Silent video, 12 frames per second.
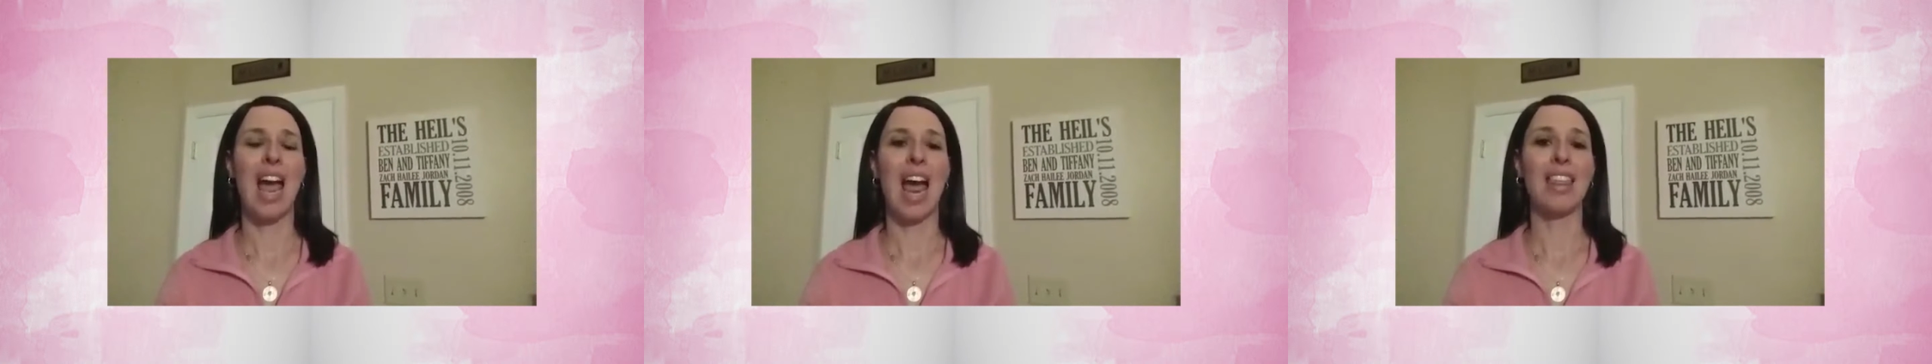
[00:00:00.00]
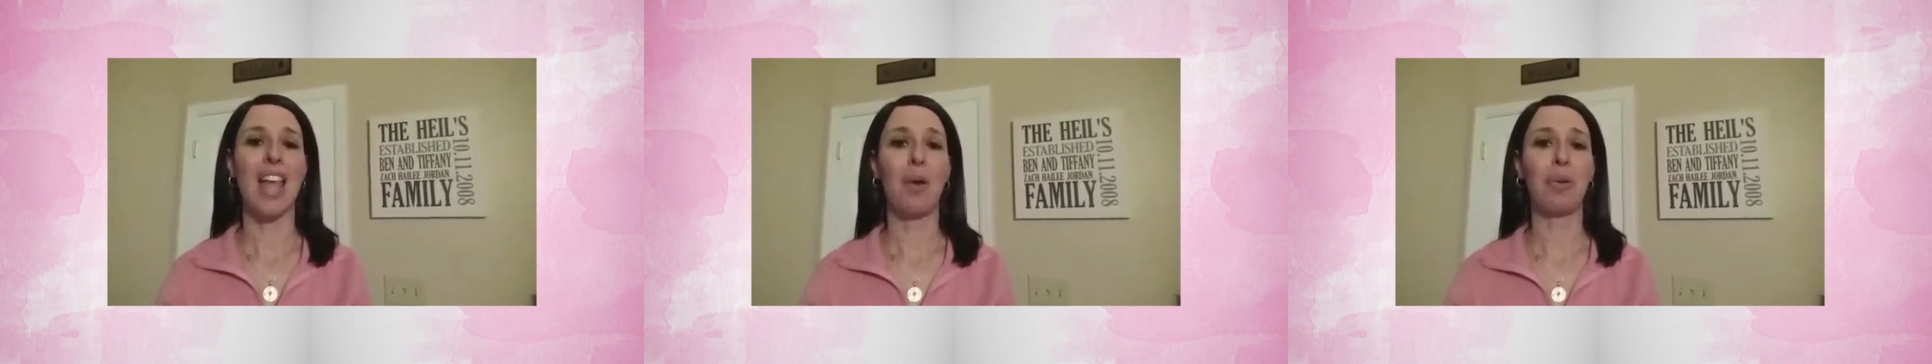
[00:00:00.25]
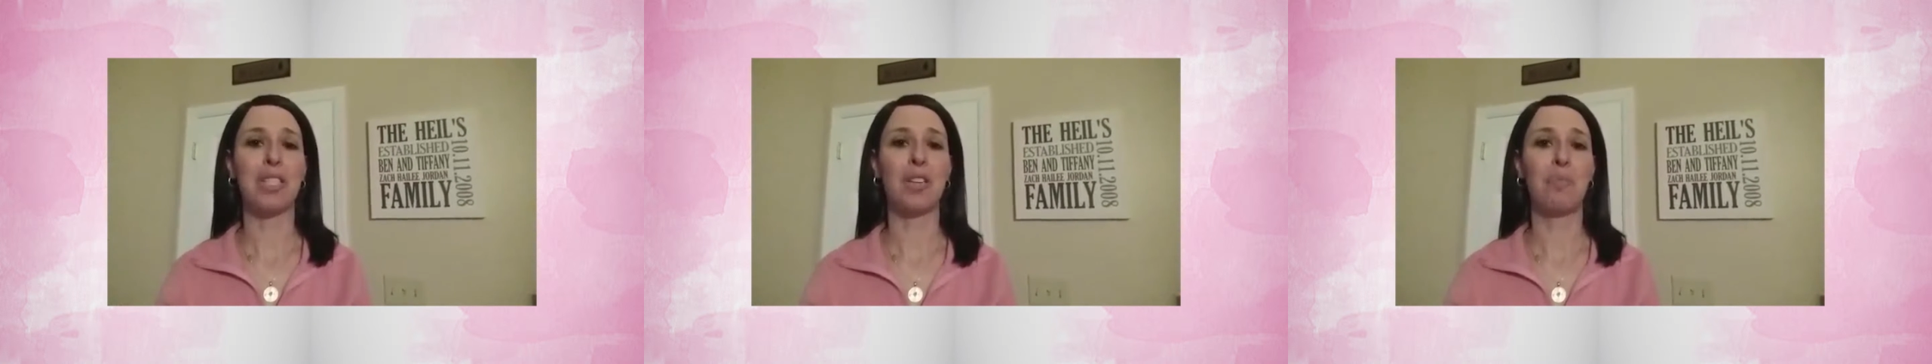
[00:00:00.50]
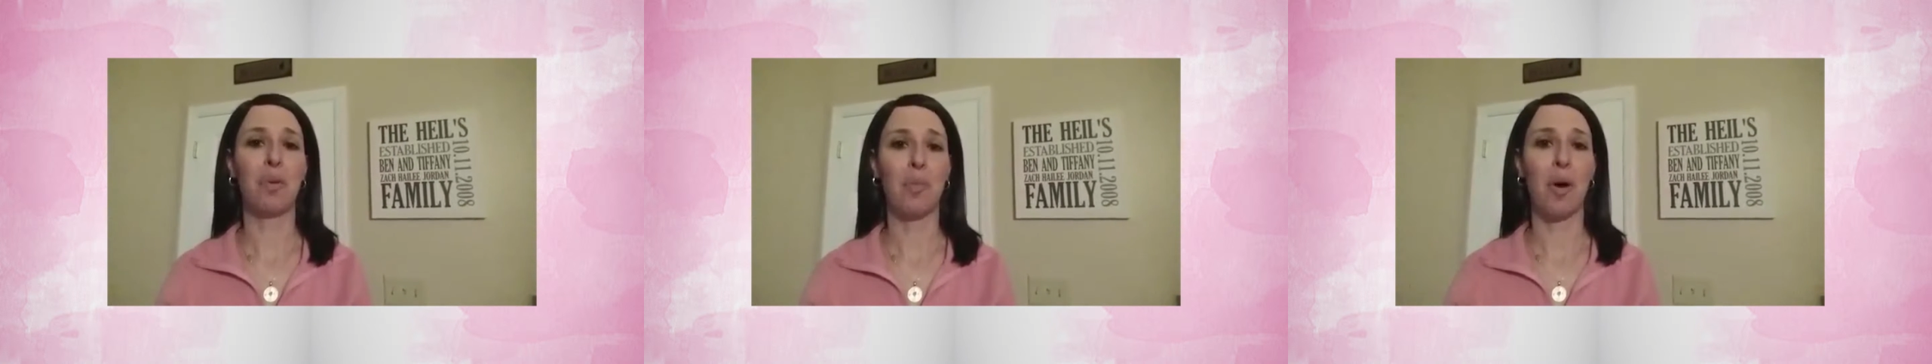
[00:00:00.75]
and that was
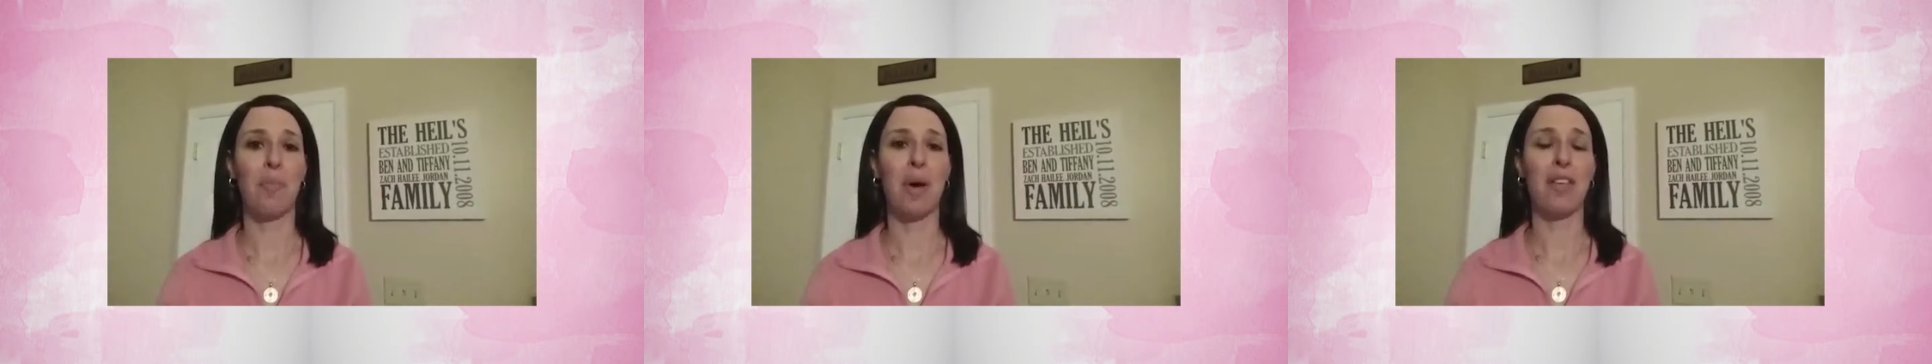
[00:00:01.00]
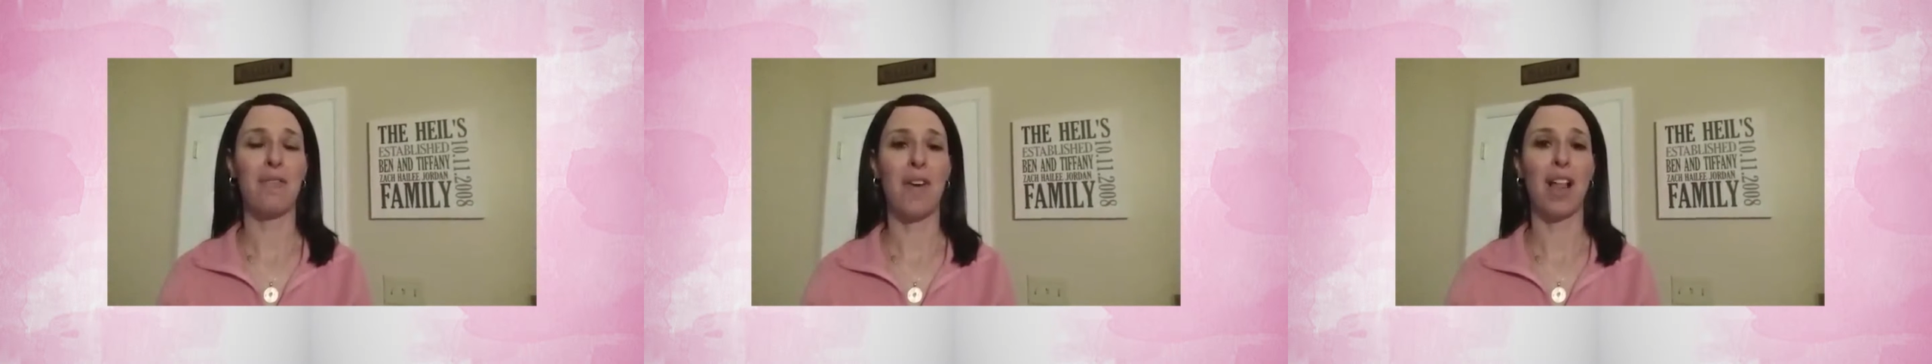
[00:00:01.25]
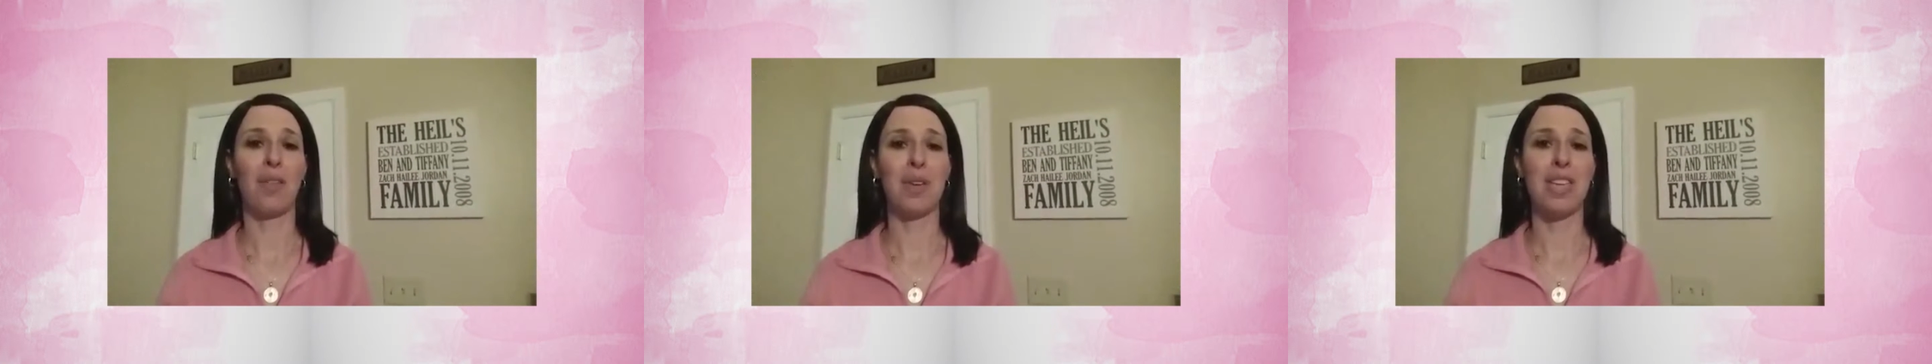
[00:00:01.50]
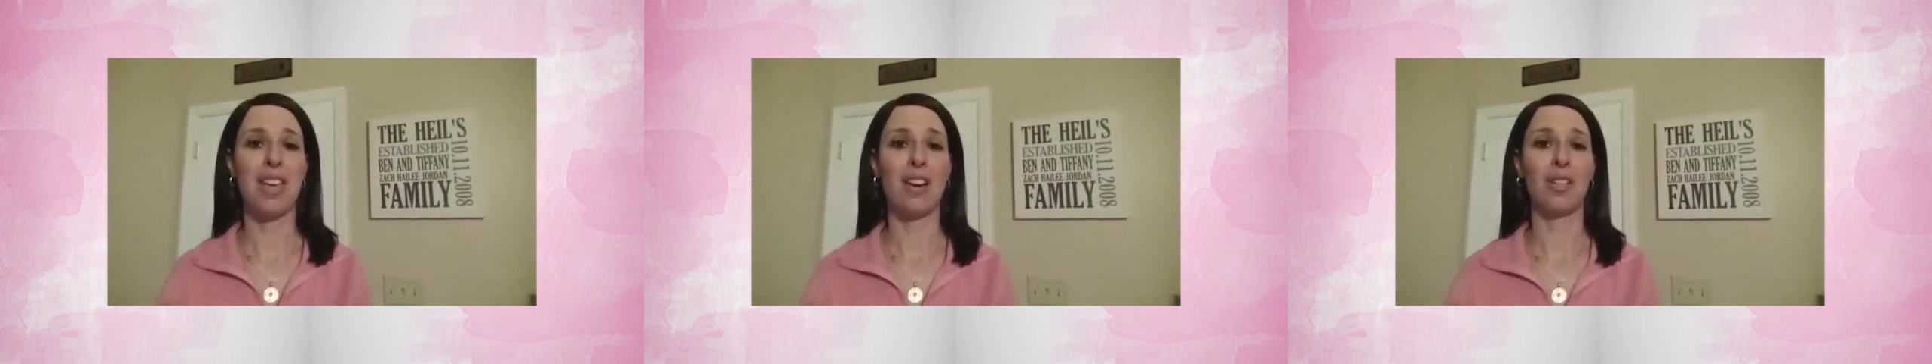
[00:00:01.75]
to promote by the
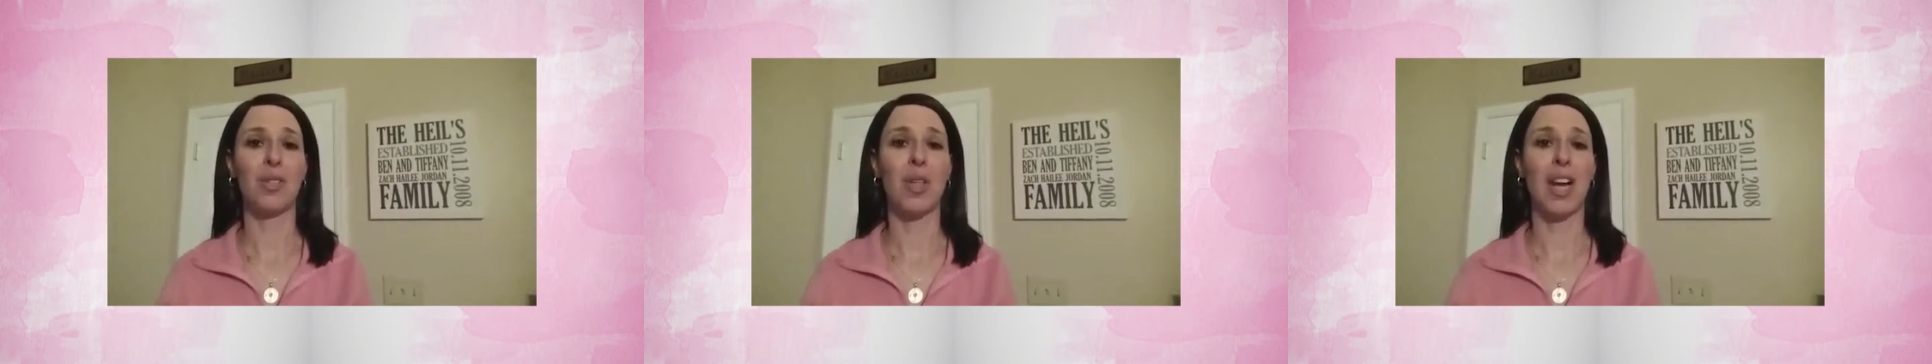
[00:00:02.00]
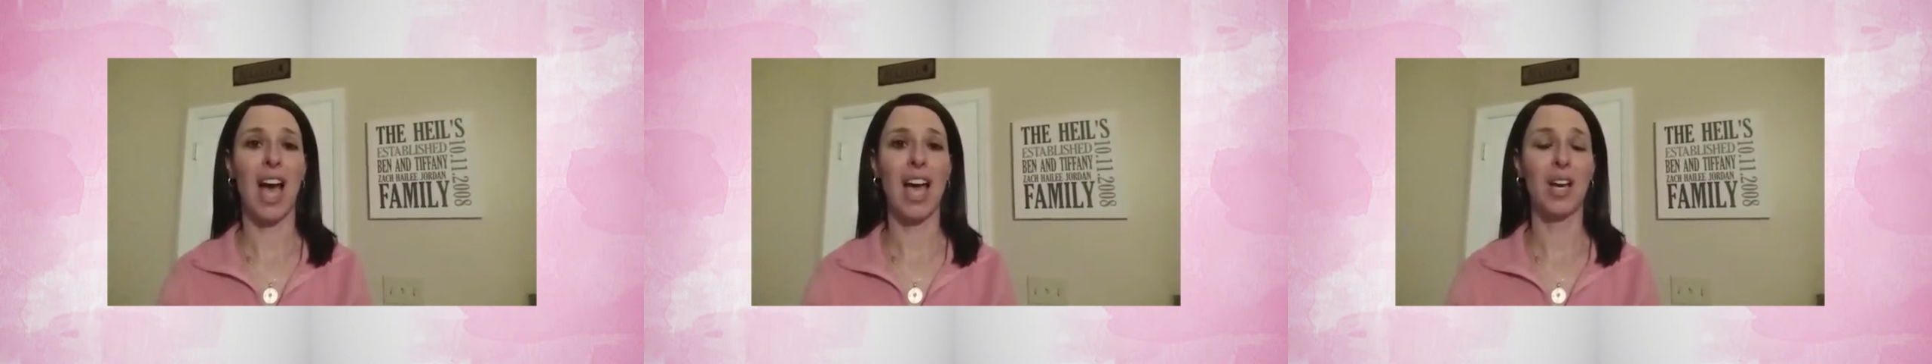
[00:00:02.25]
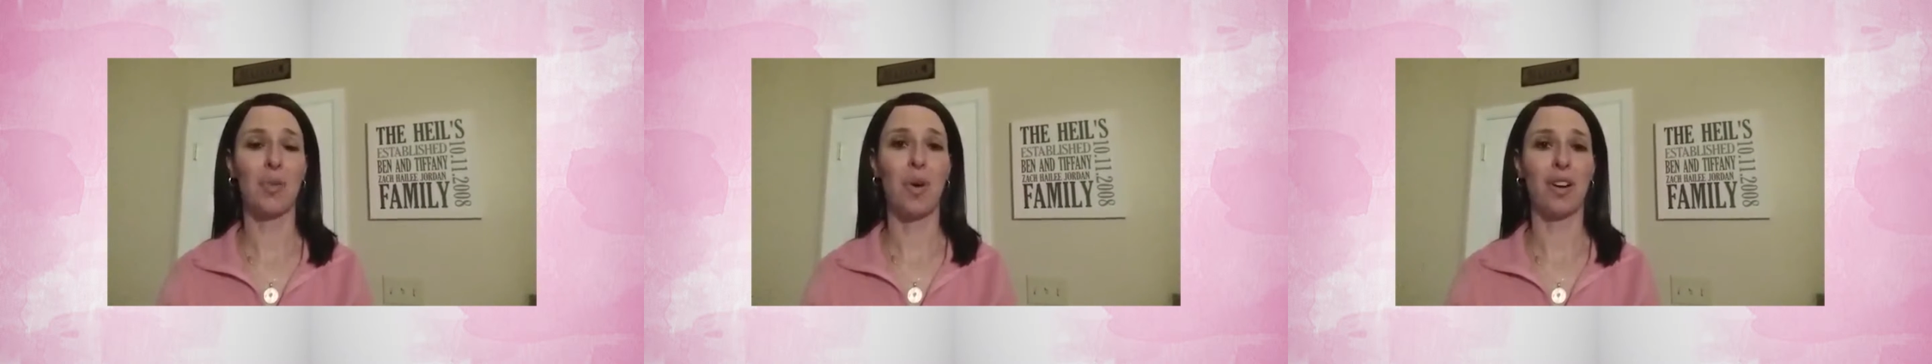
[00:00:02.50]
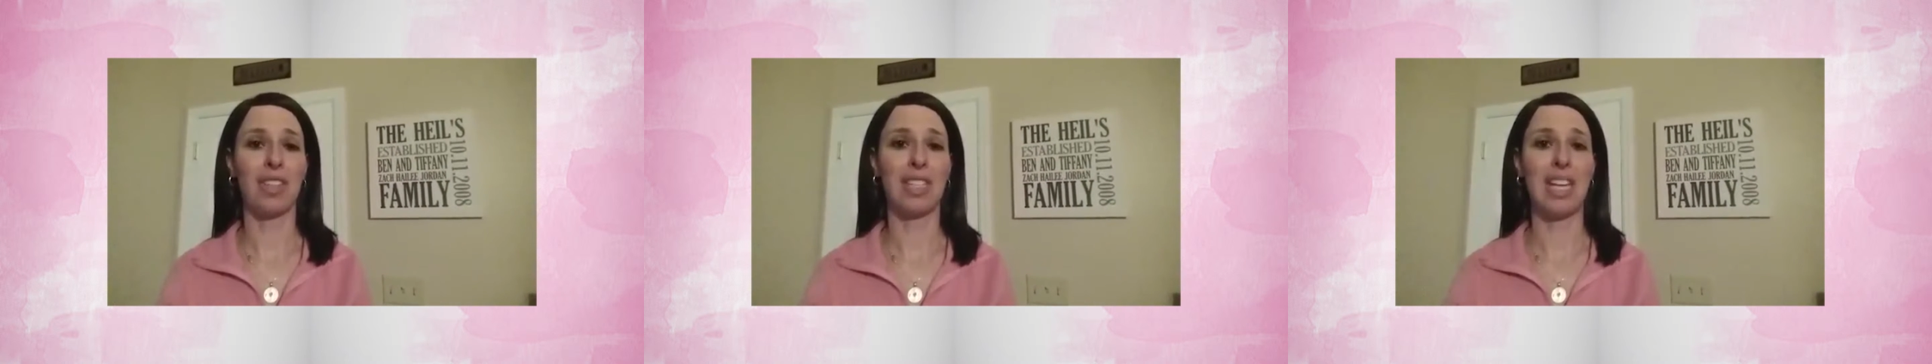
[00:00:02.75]
following year so that I could
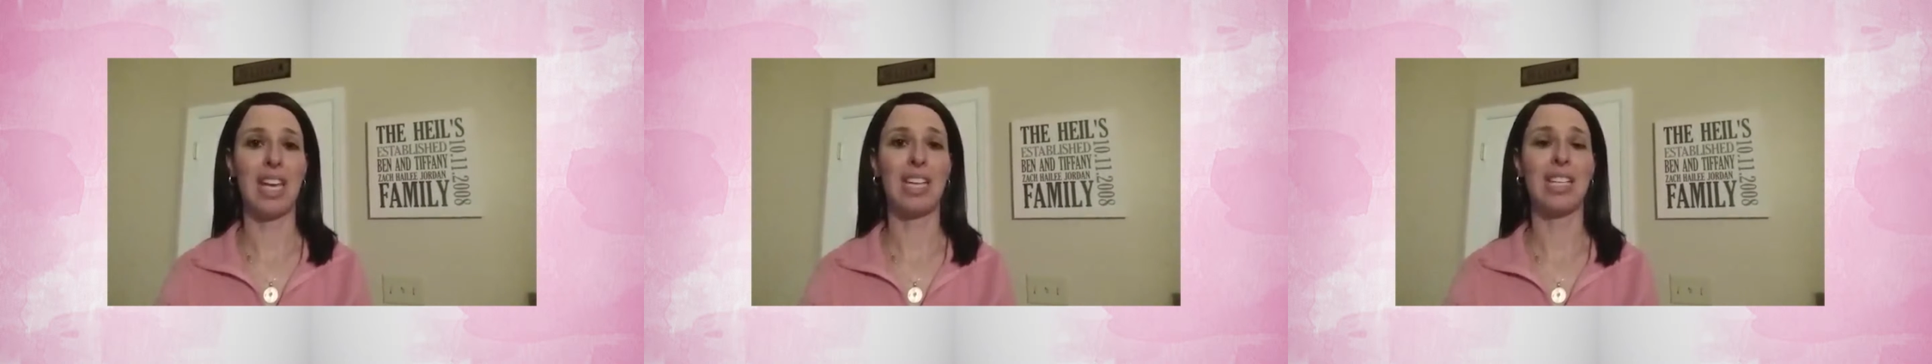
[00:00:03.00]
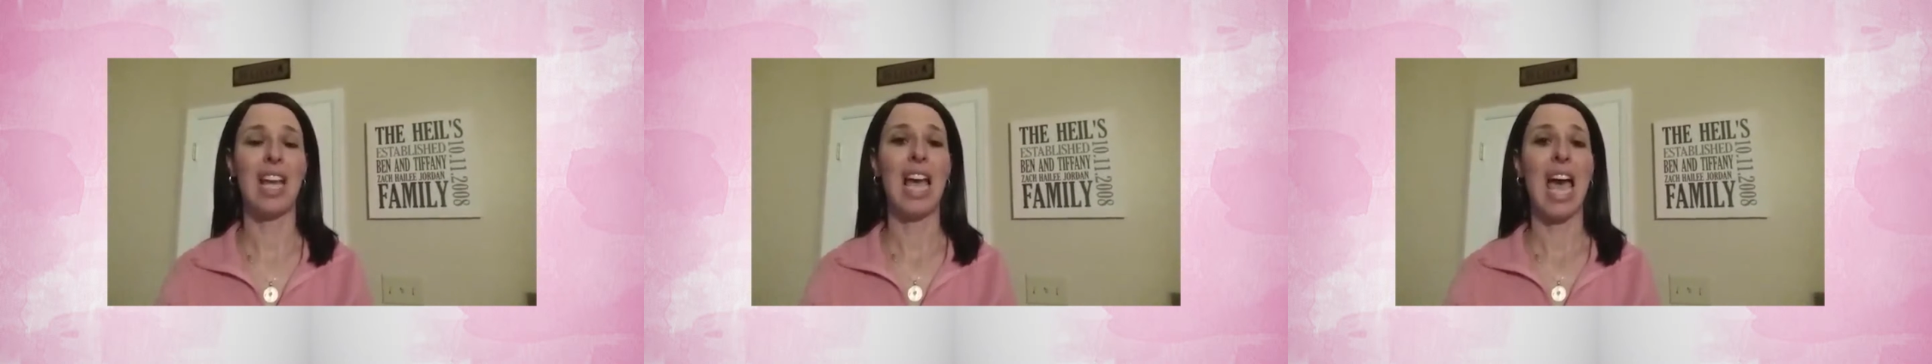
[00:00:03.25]
walk the stage.